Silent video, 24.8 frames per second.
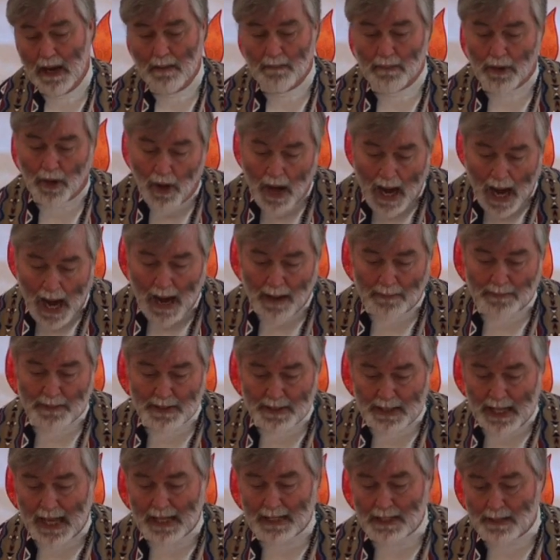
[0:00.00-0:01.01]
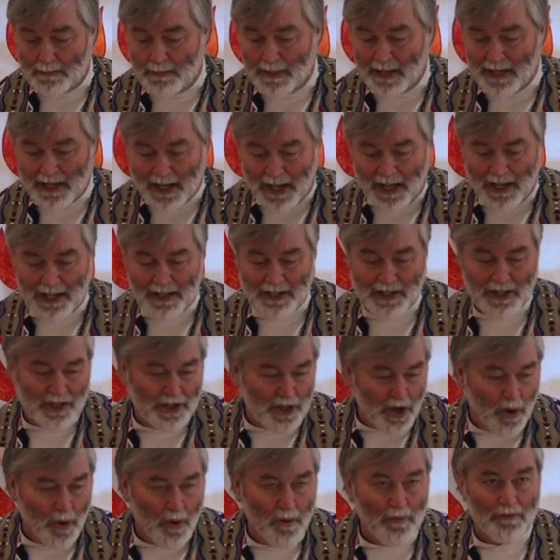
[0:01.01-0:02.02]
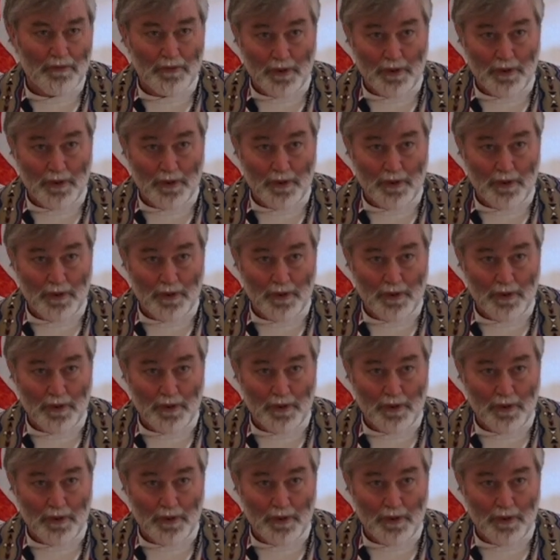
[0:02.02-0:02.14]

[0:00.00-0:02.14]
Perhaps that's because so